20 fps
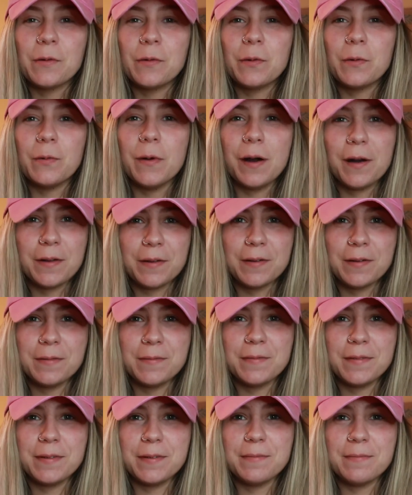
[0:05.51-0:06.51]

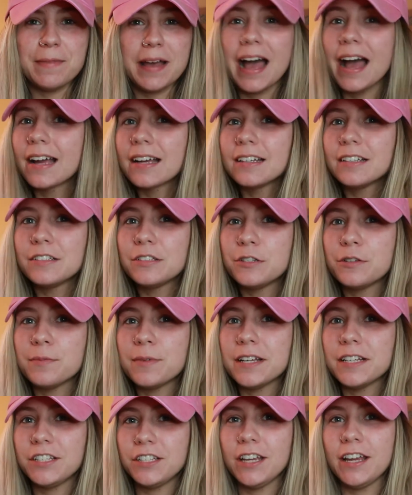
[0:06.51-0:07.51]
welcome back to
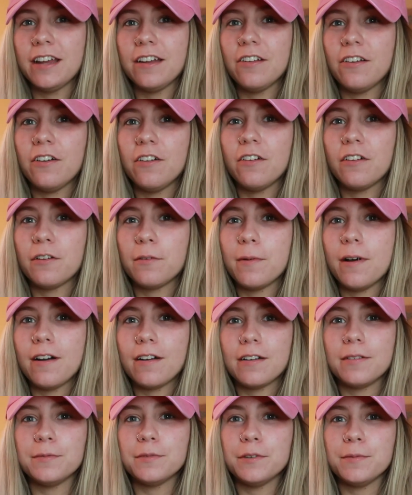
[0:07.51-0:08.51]
my channel, or
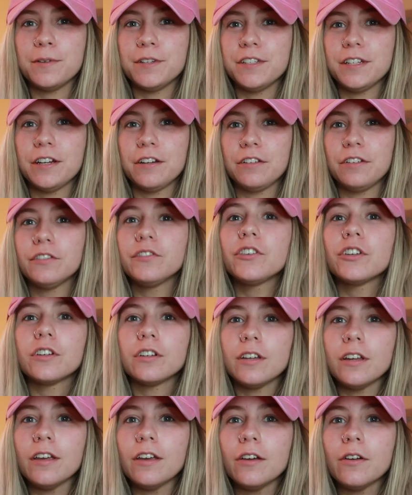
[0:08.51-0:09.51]
welcome to my channel if you're
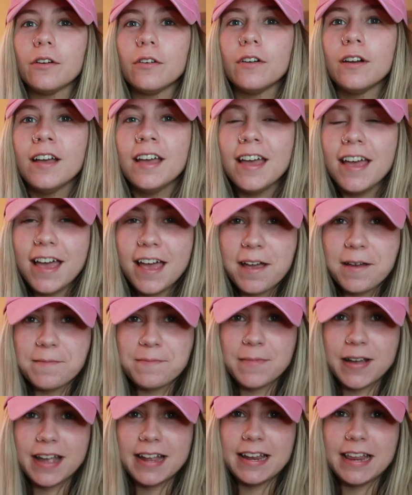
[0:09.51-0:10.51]
new.
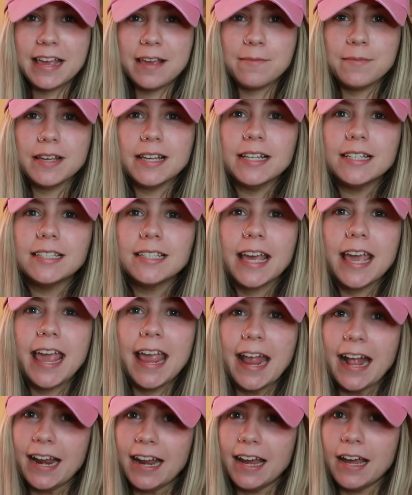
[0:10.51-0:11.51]
My name is
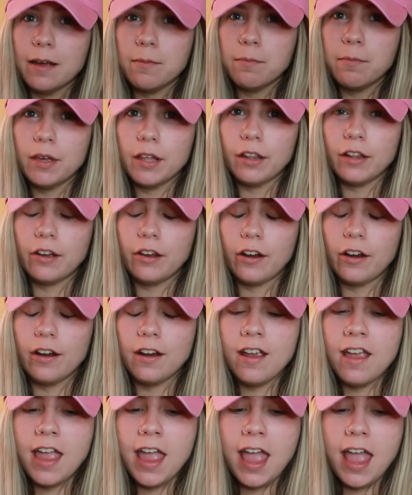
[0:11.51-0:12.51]
Hannah
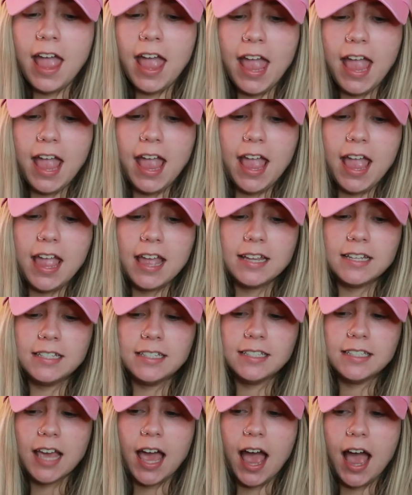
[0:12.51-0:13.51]
Miller
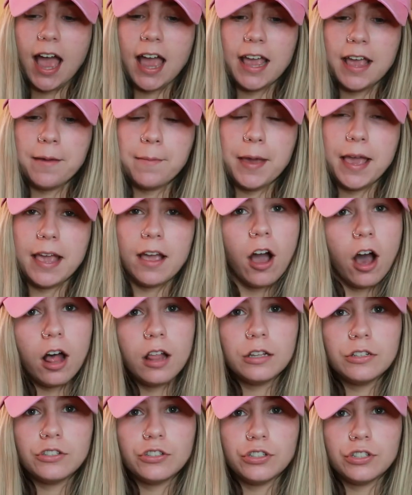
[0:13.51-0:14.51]
and I am a
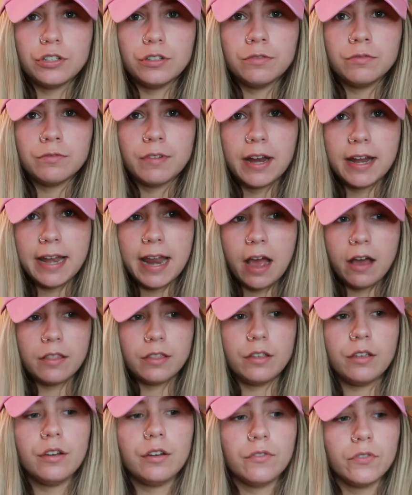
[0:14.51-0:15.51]
college student right now at
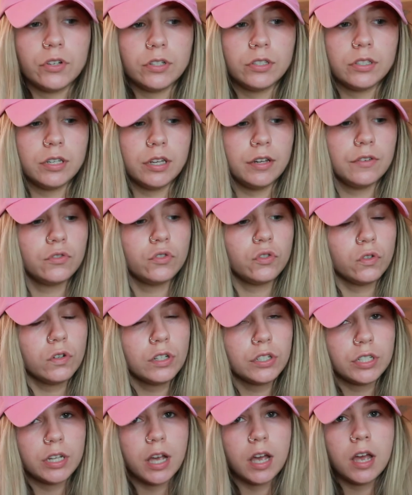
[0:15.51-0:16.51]
the University of
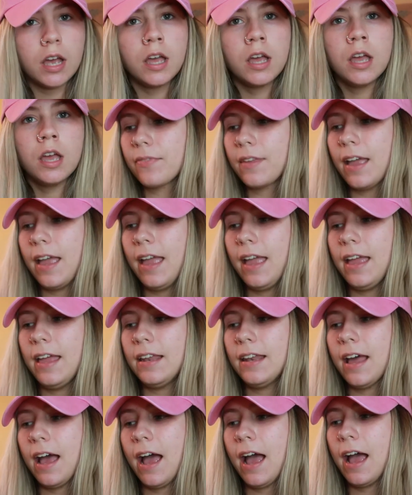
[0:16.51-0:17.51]
Georgia,
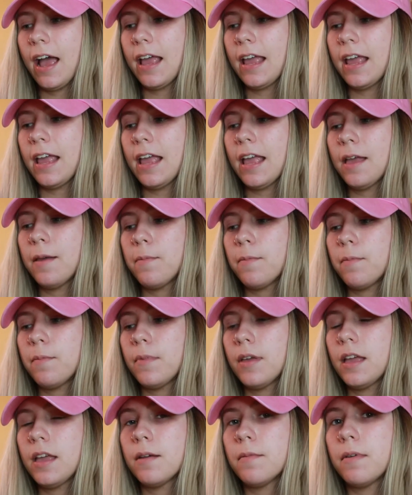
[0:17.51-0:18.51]
and I
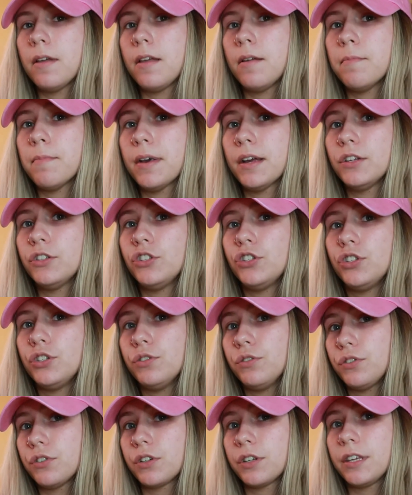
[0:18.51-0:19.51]
am in my
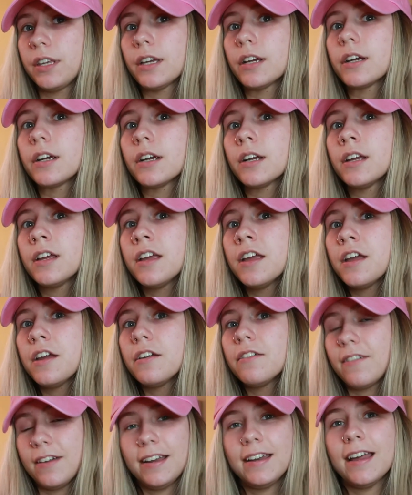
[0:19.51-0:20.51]
junior year
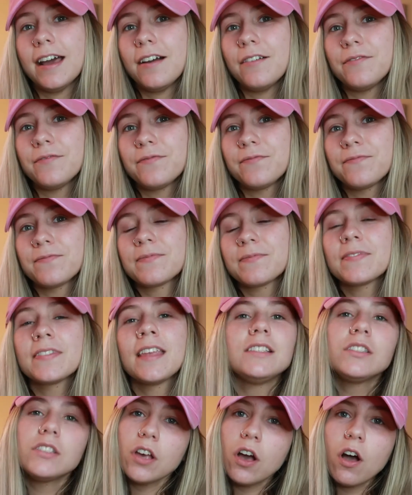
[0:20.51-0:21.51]
right now.
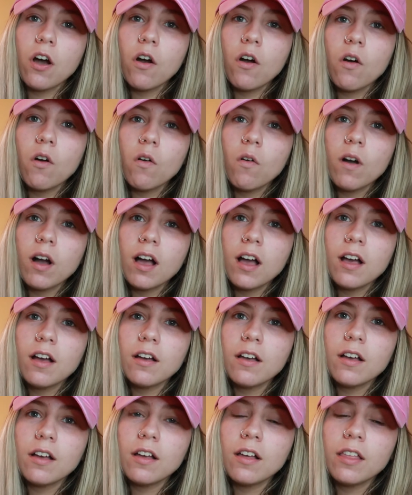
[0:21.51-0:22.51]
So
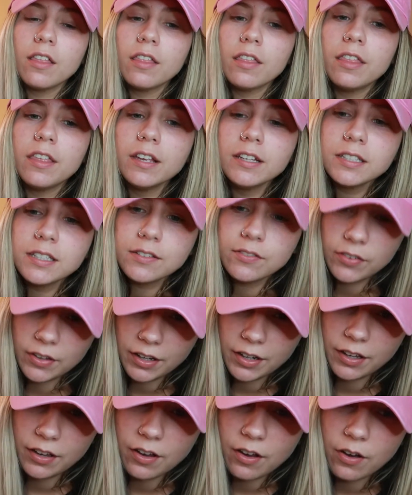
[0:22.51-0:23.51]
this
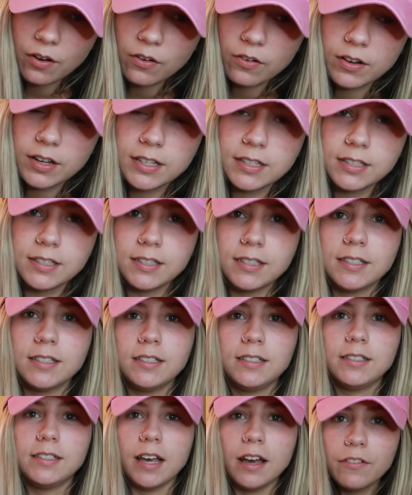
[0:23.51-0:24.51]
video is
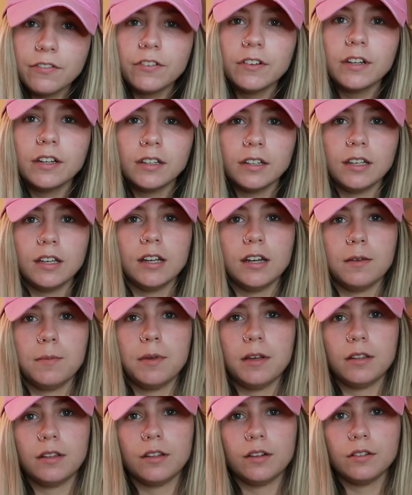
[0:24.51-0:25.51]
definitely going to
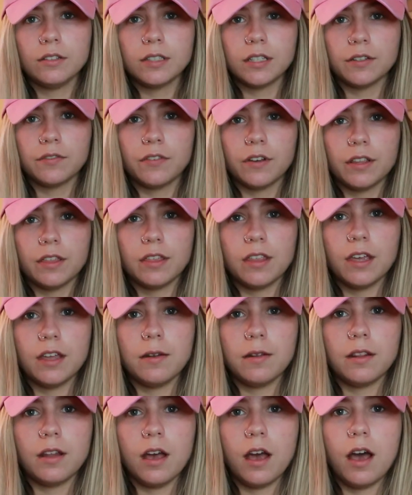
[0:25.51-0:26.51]
be a little different
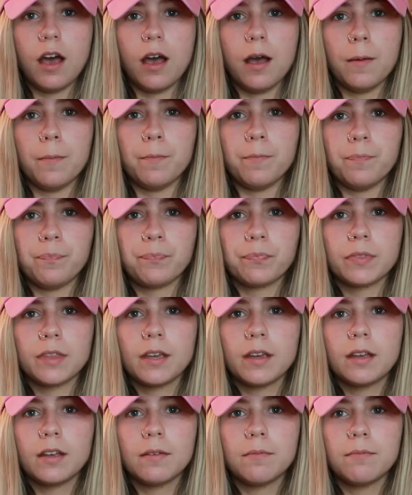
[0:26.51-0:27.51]
than
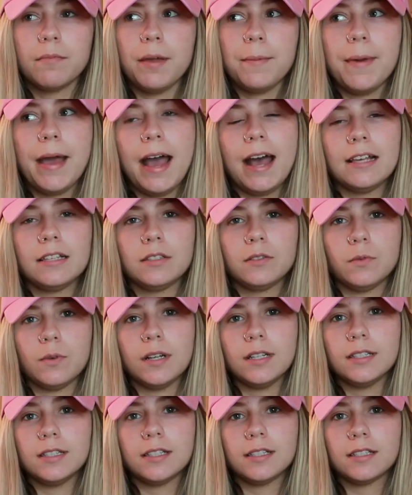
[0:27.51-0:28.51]
my past
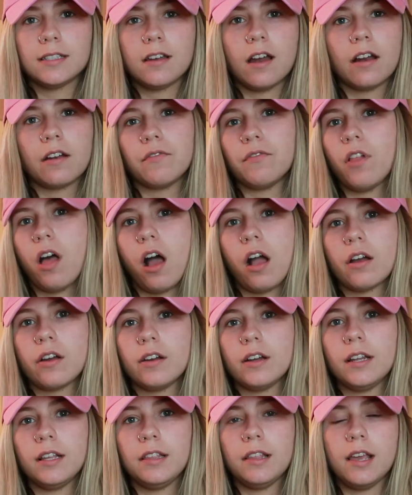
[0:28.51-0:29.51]
ones. It's not a vlog or
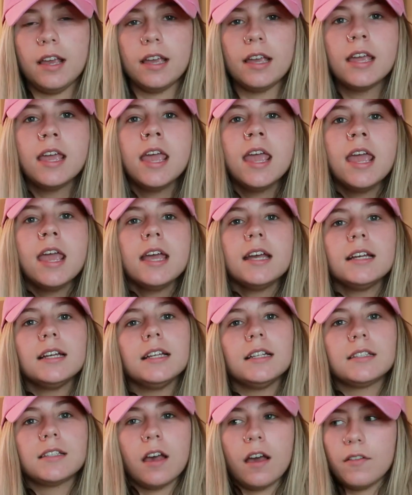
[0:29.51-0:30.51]
anything.
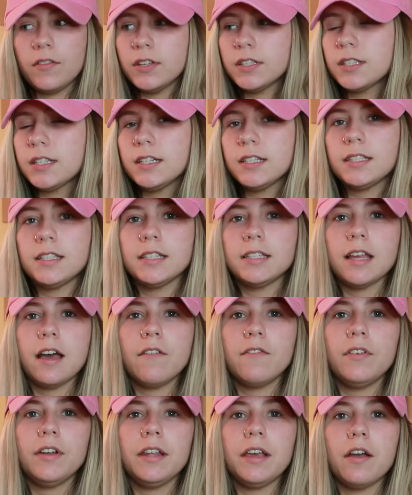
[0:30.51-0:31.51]
It's obviously a sit
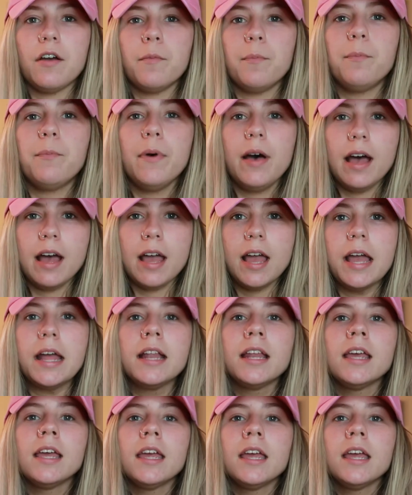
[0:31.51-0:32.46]
down video, but